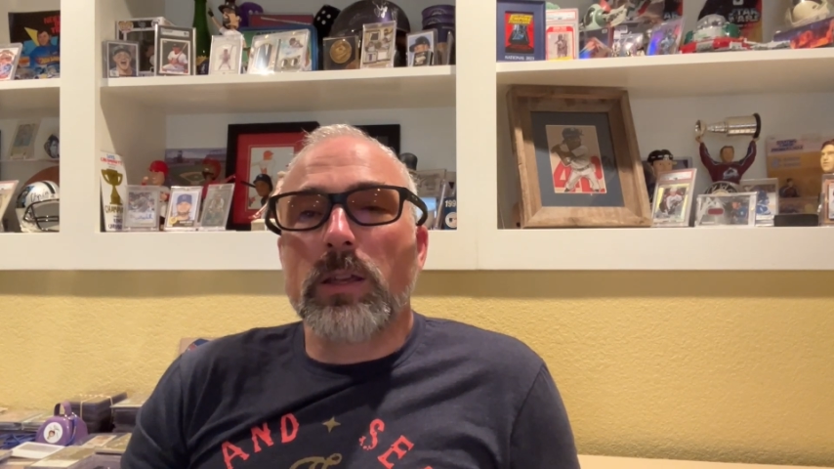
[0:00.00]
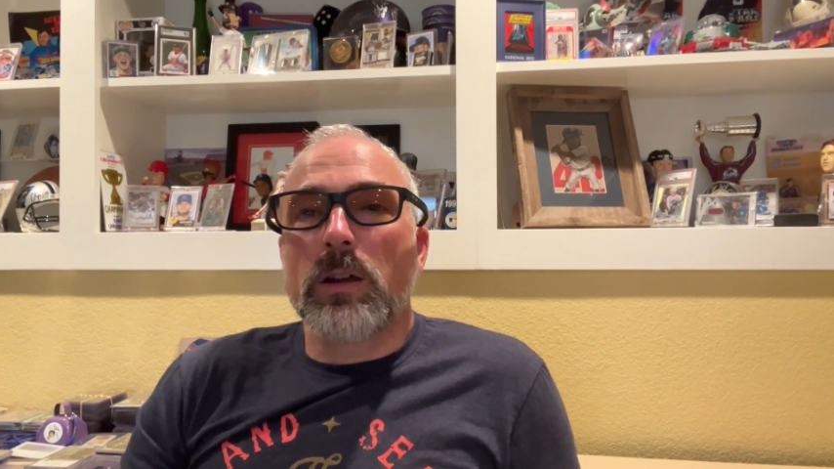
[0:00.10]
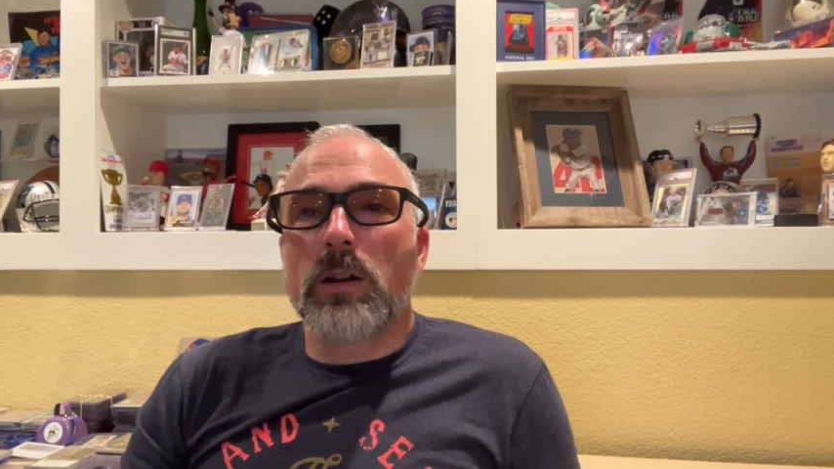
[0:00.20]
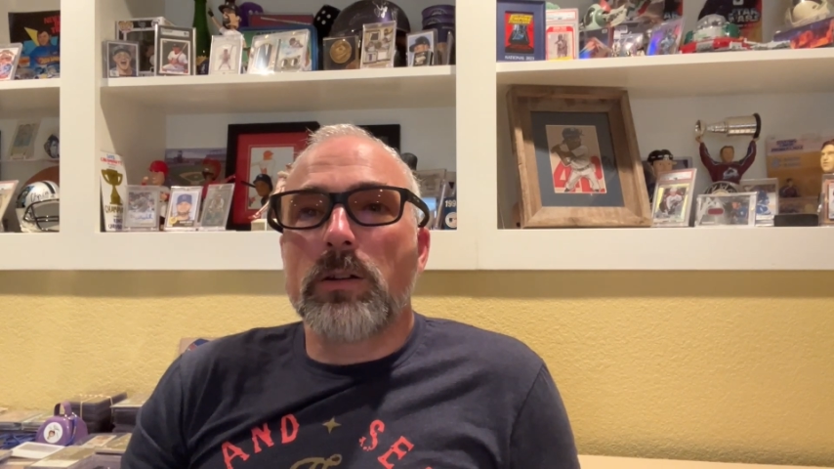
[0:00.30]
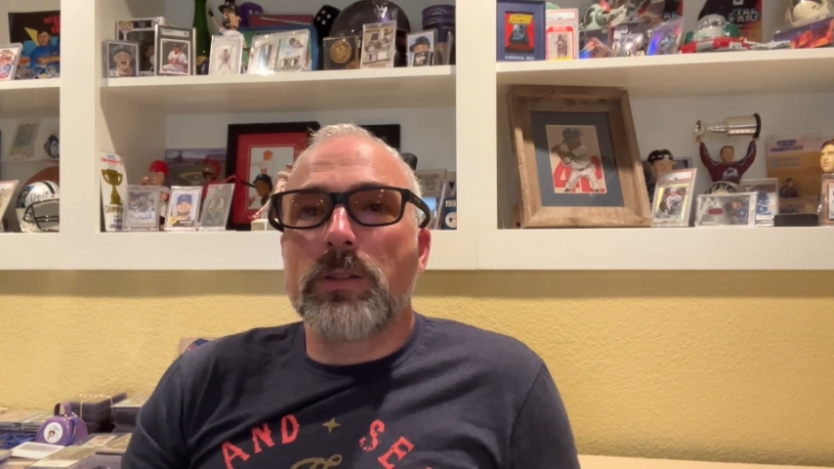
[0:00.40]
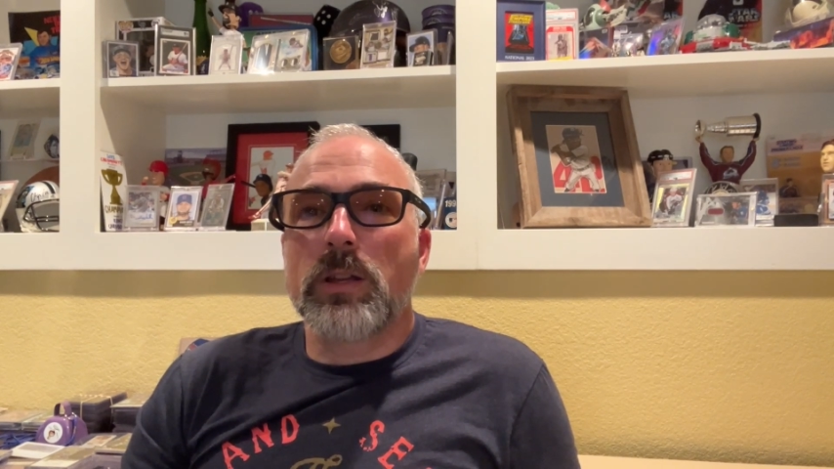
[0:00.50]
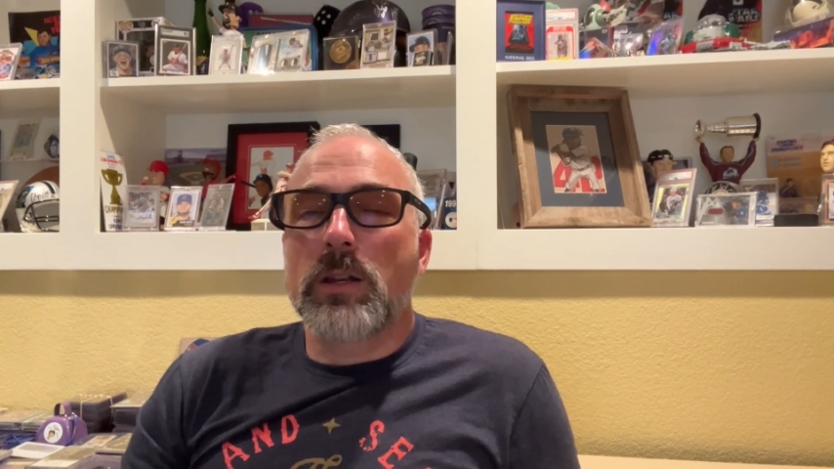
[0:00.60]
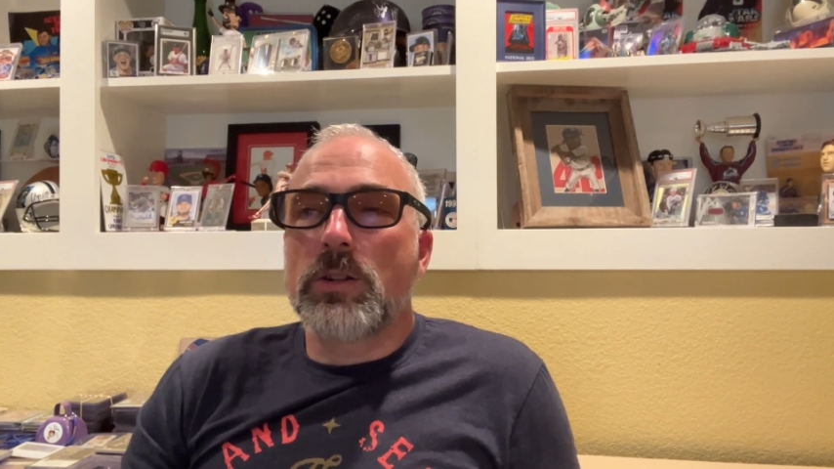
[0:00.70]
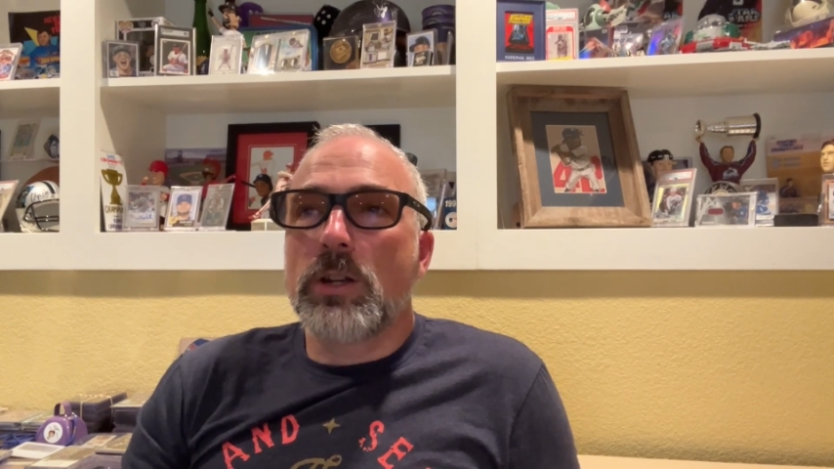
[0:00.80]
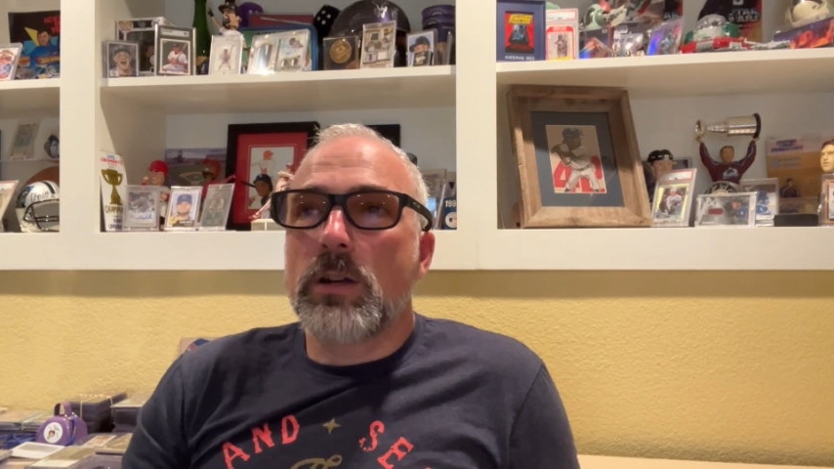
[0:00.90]
cards I'm going
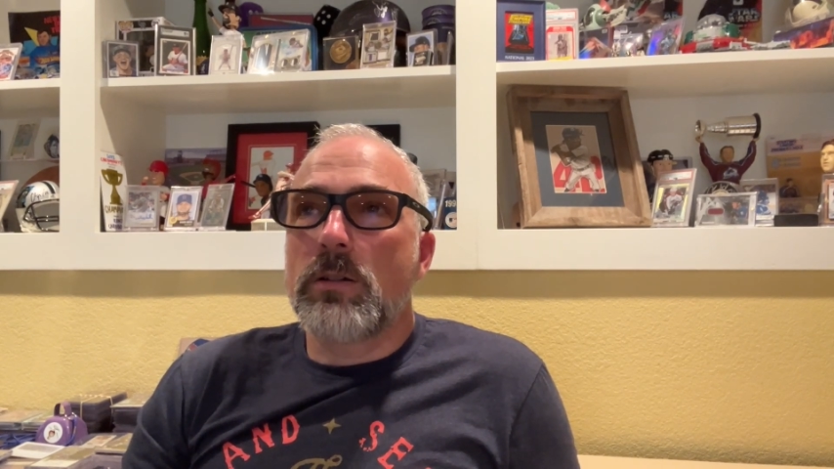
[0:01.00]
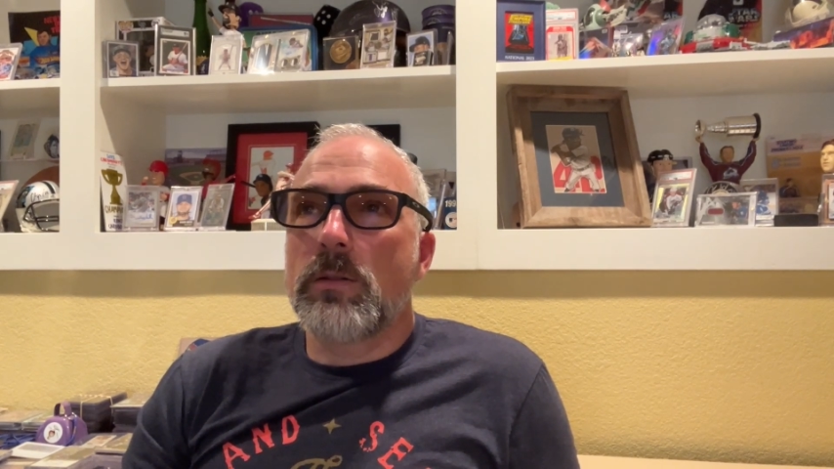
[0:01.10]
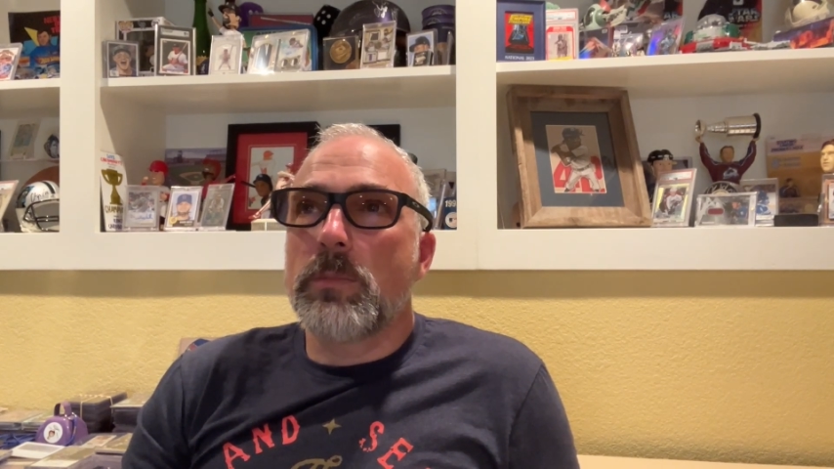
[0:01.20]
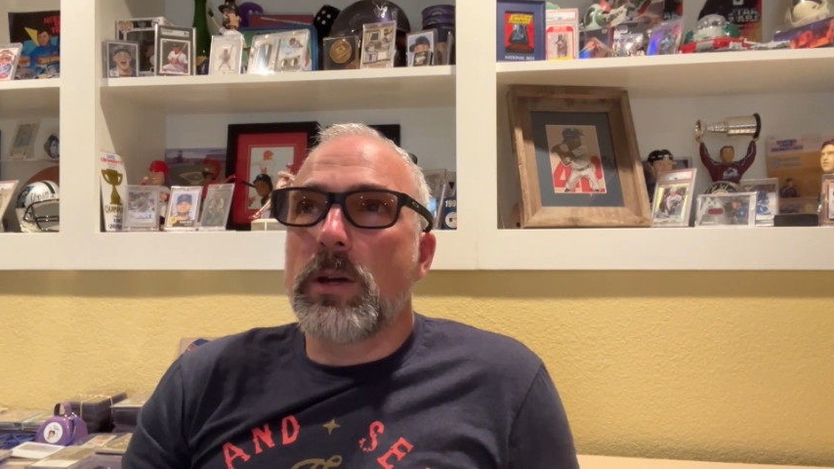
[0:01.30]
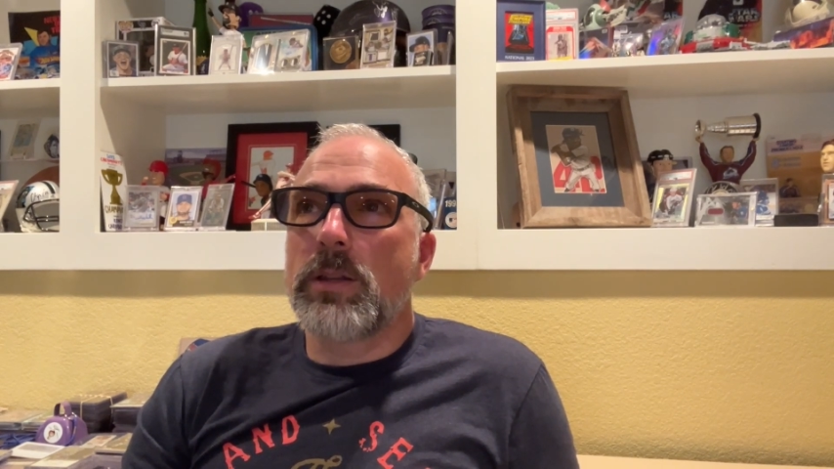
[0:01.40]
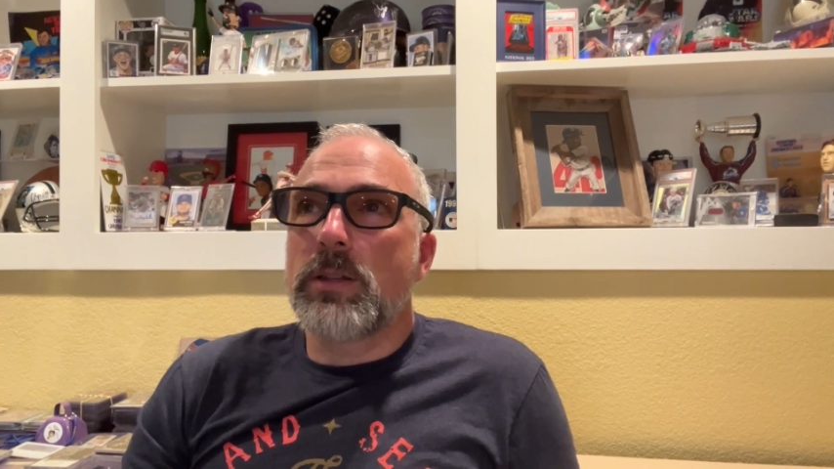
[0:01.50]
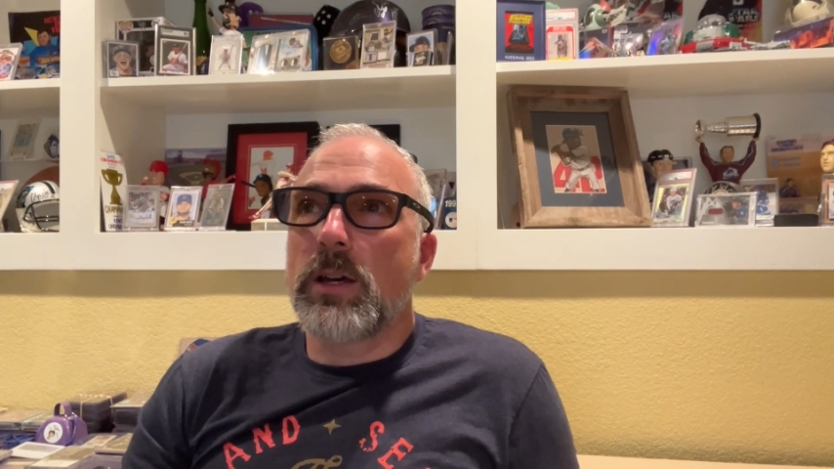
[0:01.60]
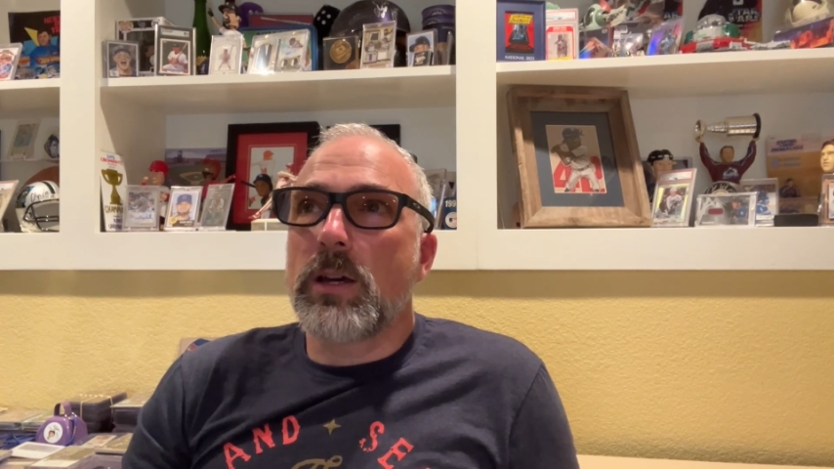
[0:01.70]
to share, but